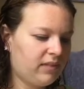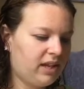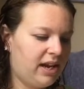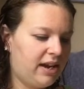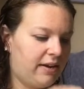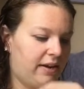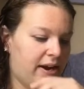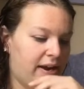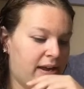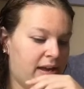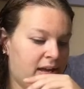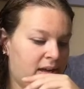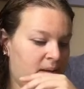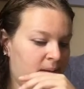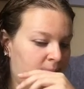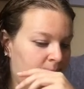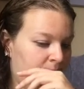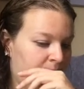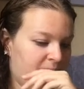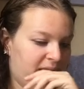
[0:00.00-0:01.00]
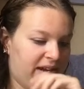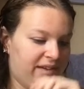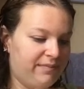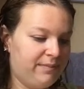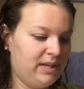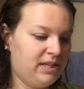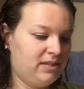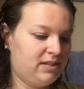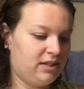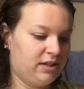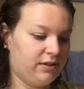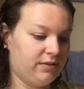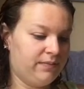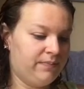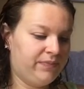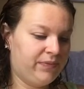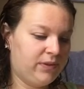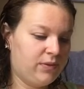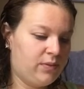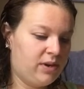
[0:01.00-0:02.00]
Harry, I've missed you.
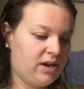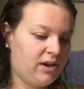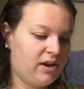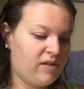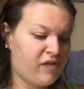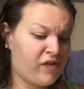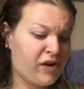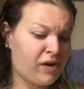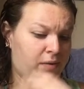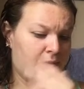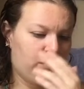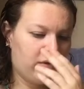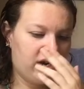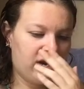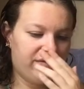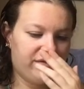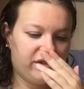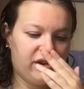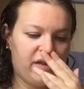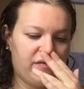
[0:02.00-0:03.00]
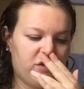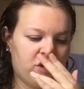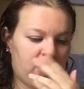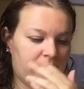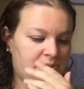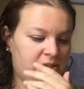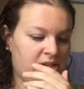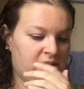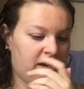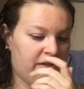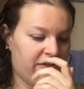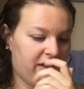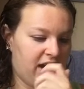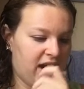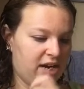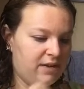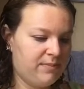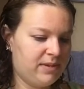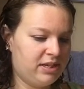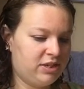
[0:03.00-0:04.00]
Whenever I've dropped in on the
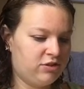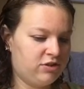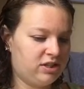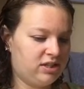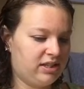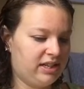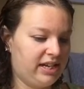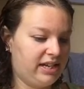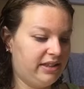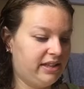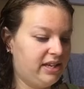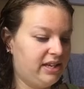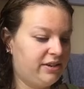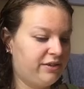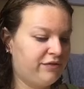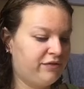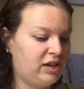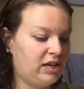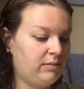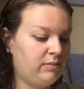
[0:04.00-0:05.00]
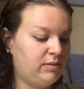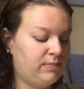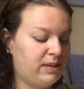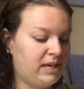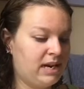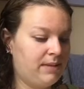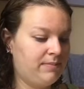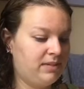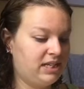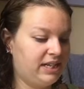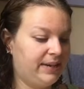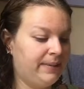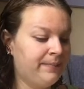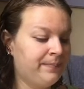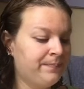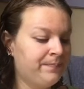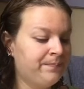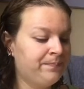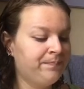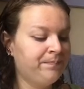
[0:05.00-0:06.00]
headmistress lately, your frame's been empty.
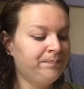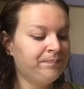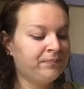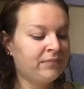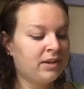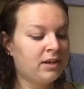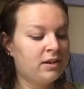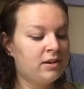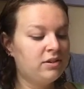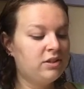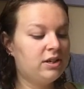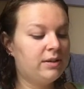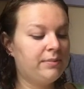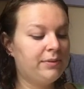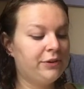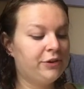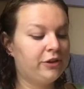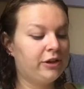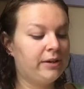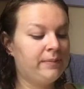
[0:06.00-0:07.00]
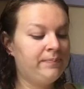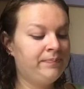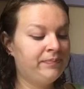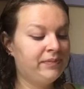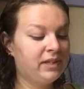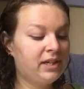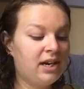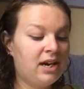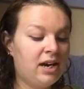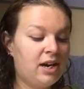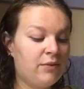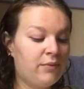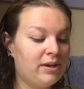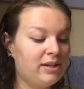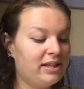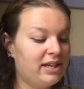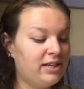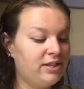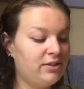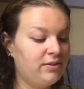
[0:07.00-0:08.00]
Dumbledore,
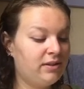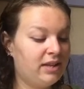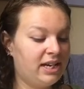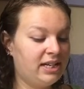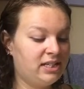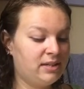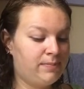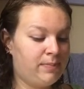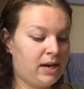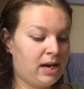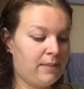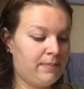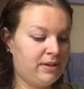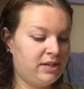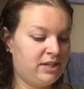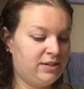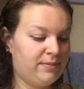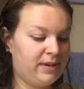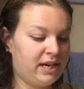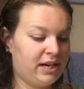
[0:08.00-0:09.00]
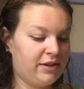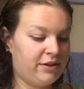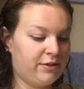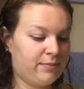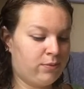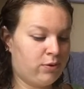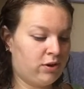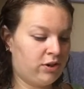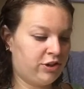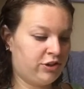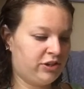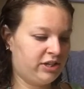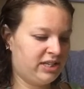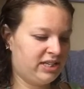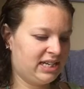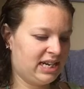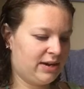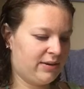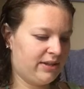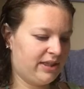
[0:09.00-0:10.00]
well, I do like to pop into my other
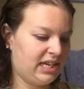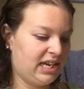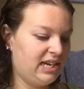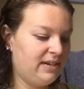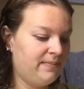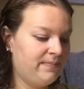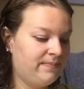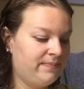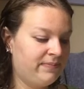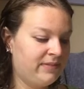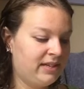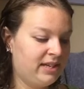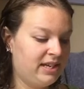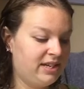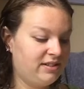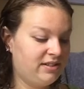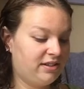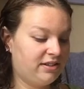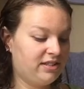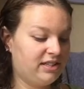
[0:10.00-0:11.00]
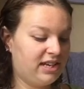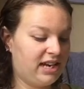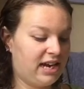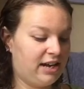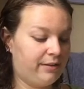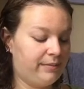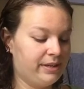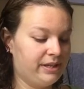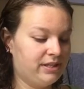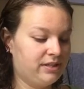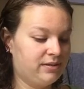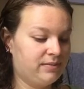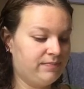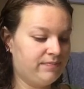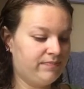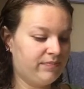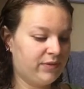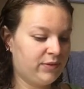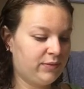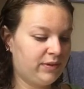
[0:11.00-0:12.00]
portraits now and then. He looks at Albus.
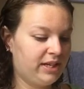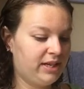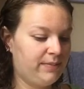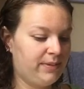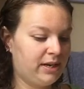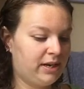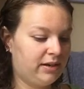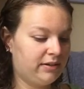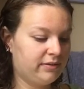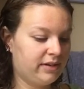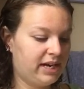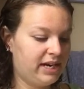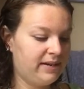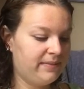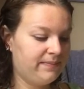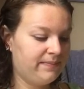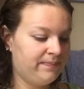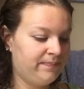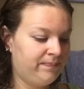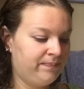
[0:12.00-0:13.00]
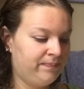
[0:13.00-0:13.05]
Will he be all right?